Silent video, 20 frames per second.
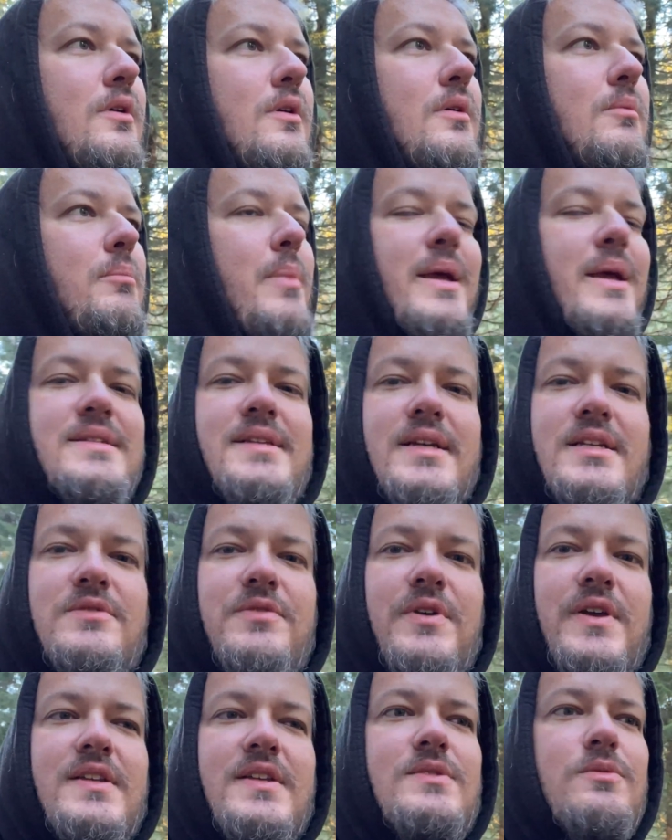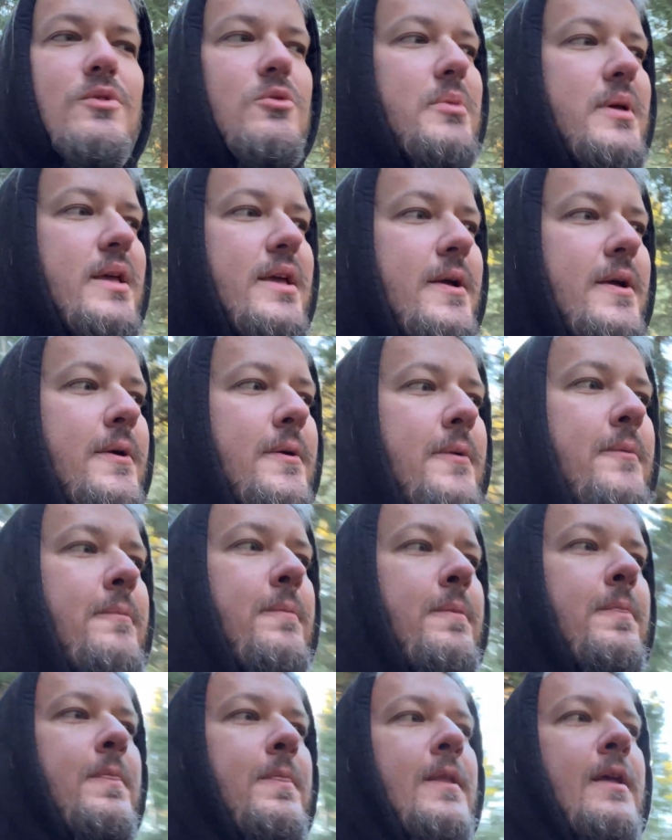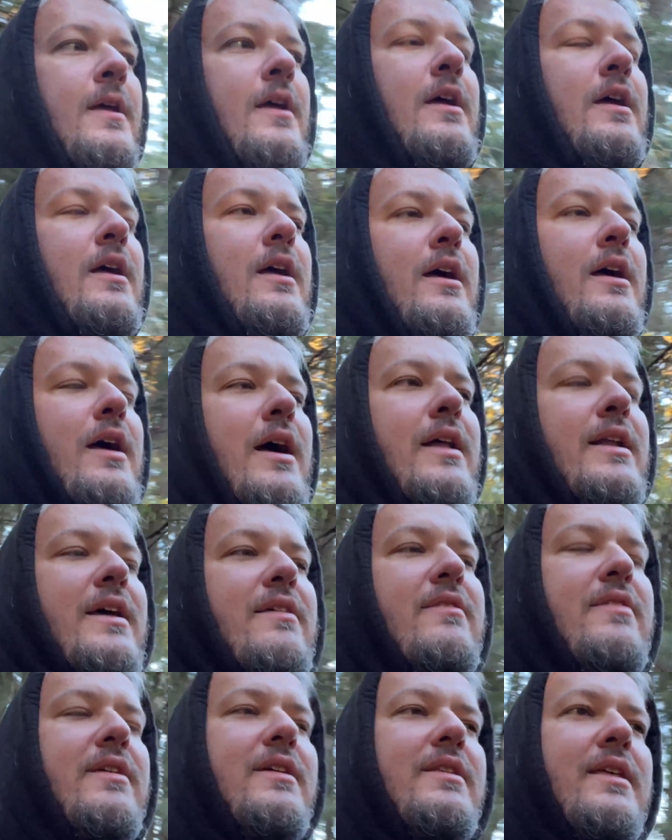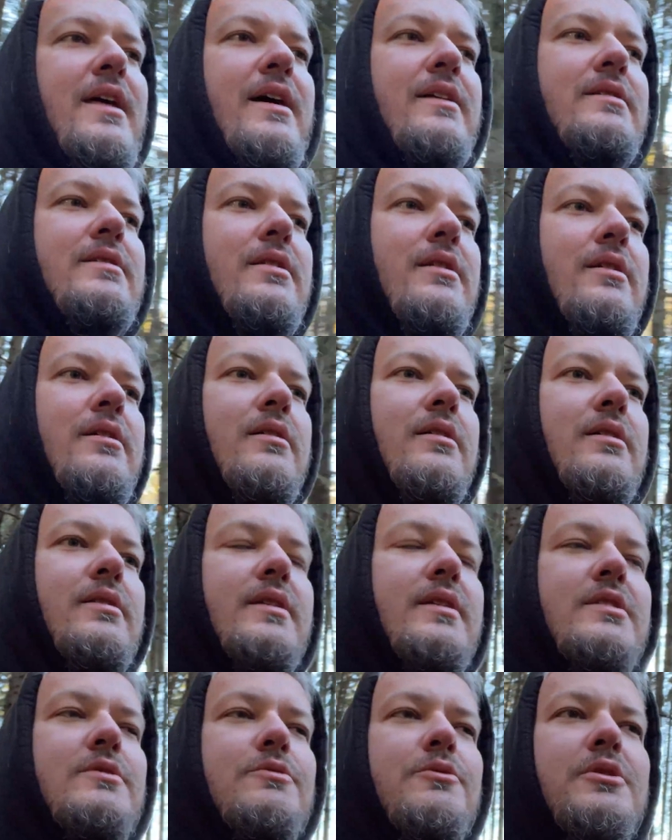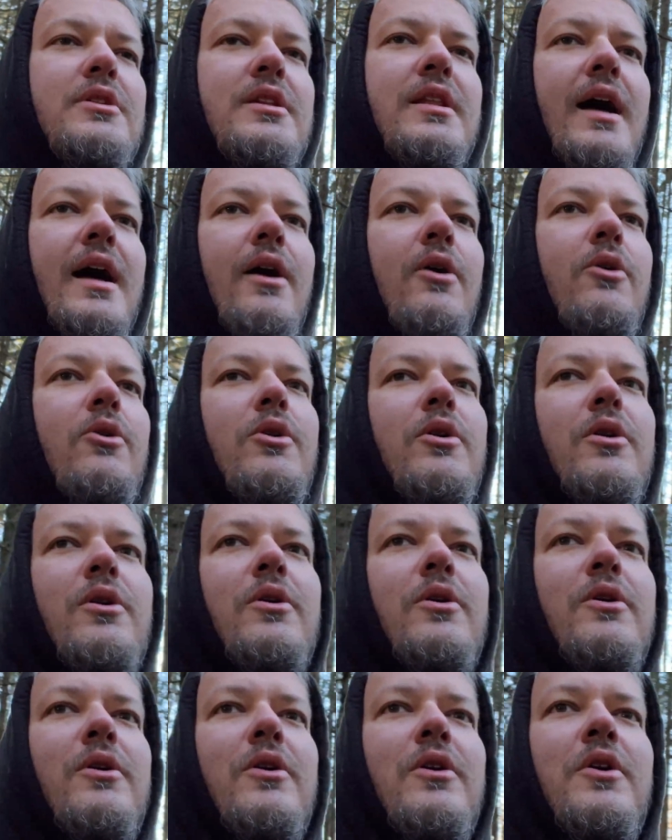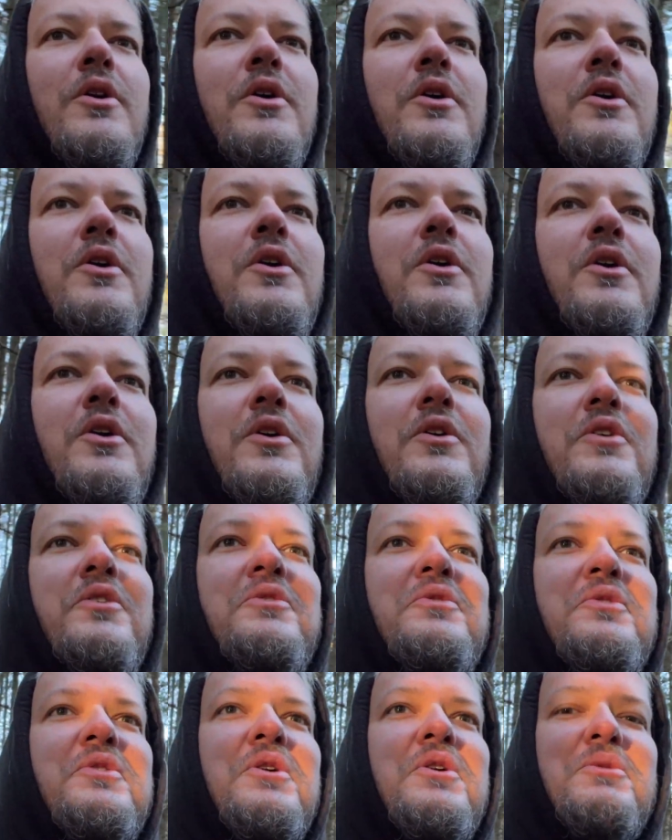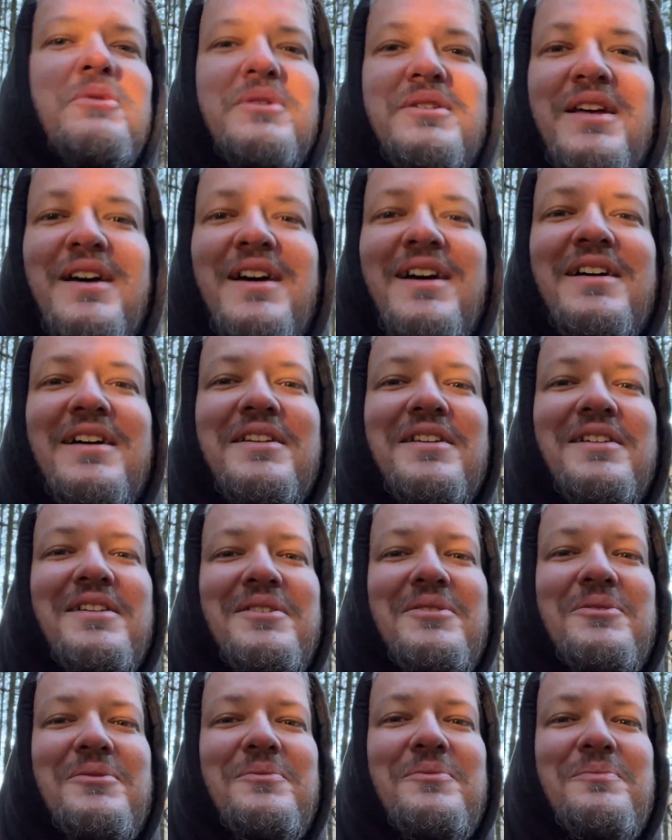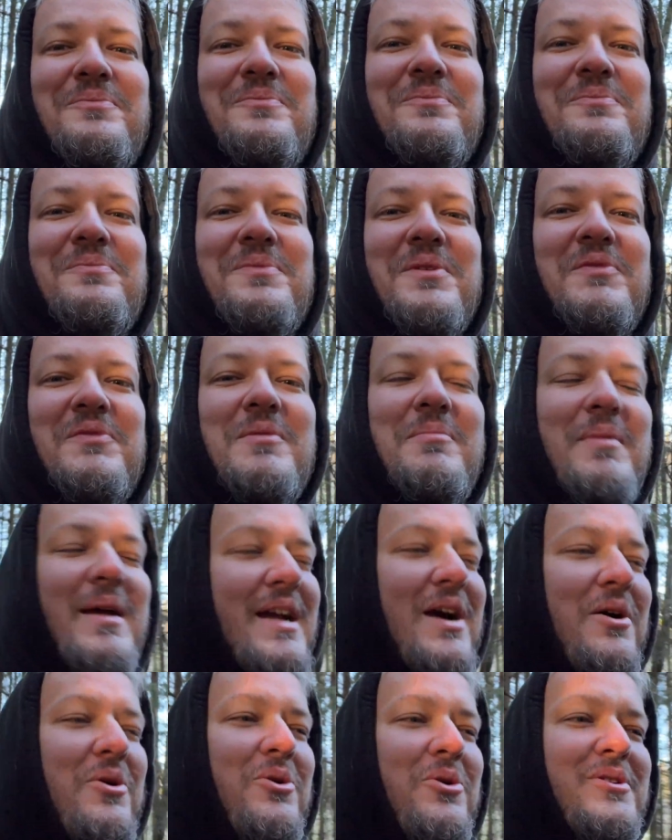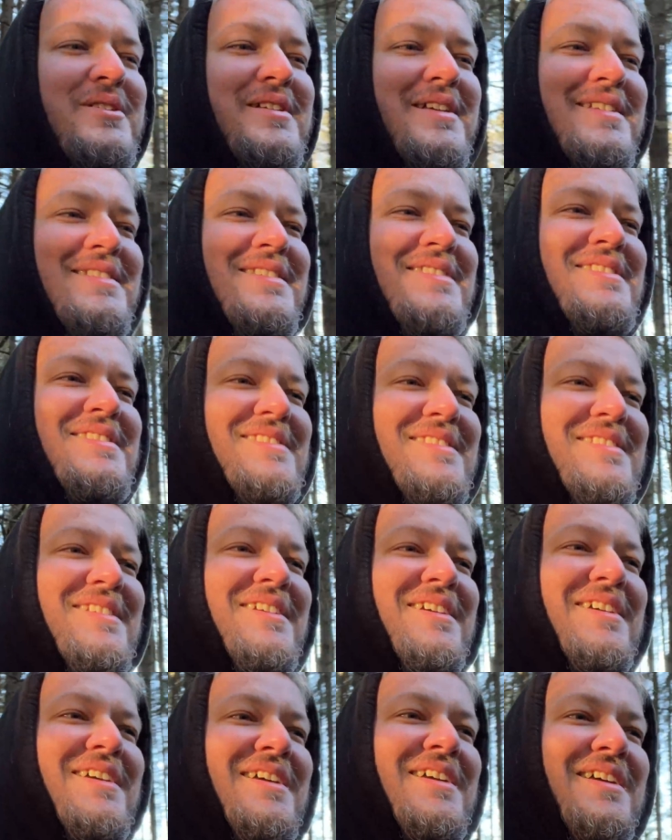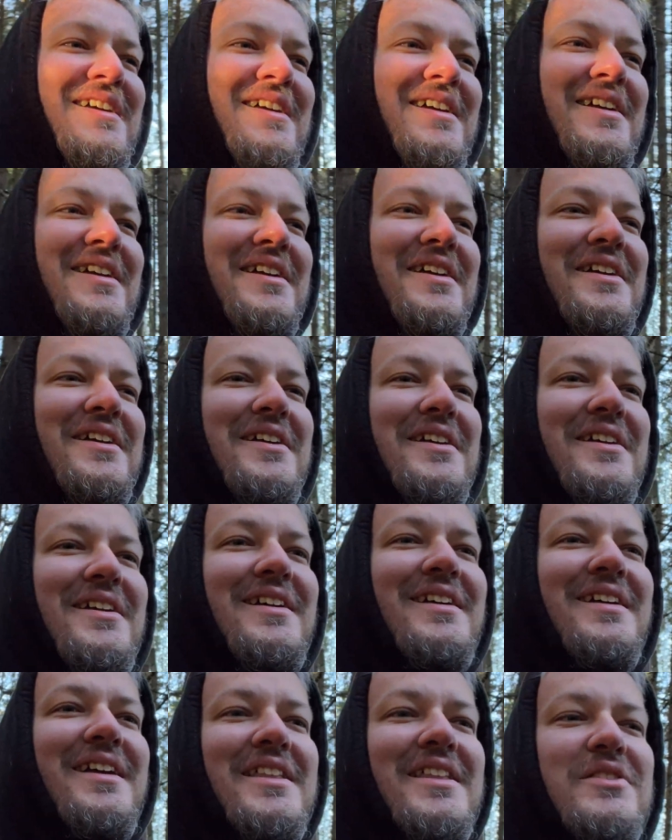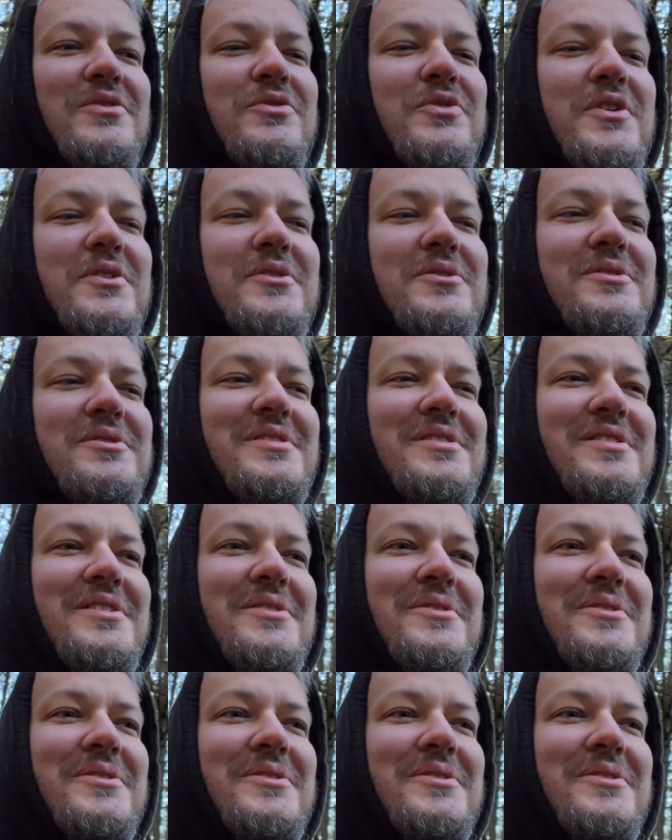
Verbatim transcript: make six figs will be. And I think that this will allow for a return of the mega artists in the field.